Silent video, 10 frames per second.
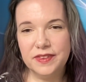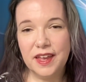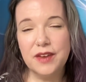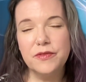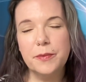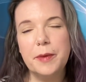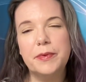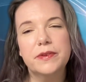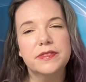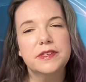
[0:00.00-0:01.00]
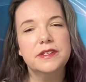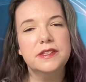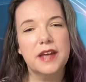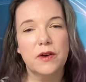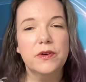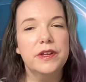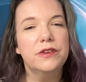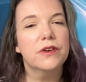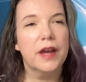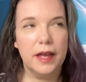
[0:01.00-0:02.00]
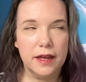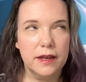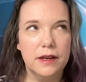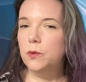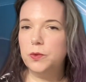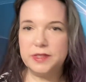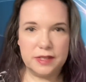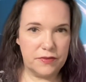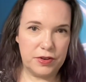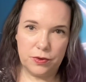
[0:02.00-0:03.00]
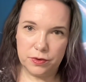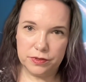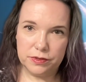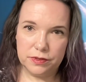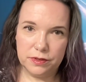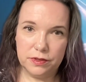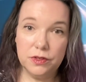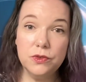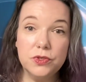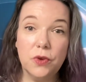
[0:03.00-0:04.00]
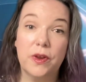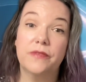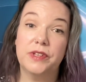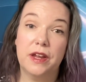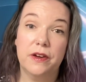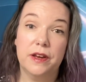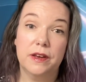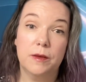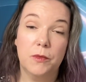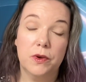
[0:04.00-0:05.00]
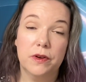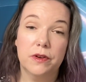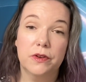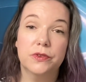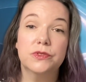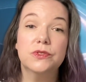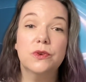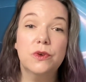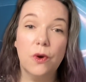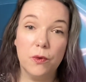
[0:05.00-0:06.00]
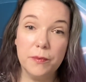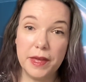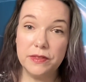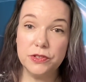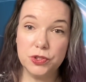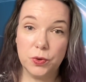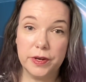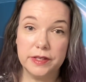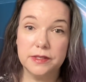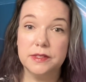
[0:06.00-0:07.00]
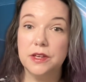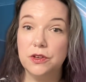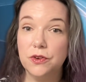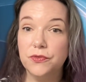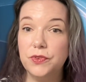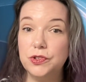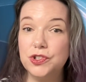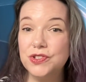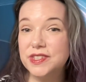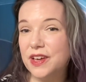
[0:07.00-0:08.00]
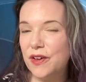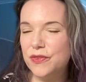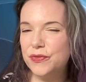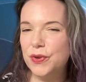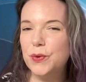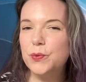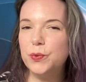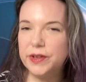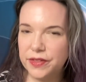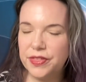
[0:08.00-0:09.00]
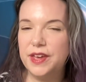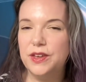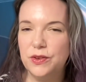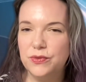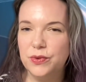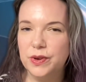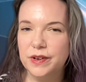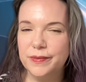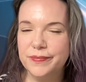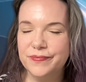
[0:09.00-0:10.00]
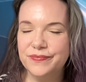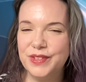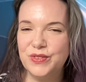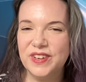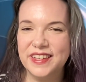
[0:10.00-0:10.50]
And remember, the doubt in your head was never yours. You don't have to carry it anymore. So go make the choice that your future self will thank you for. You've got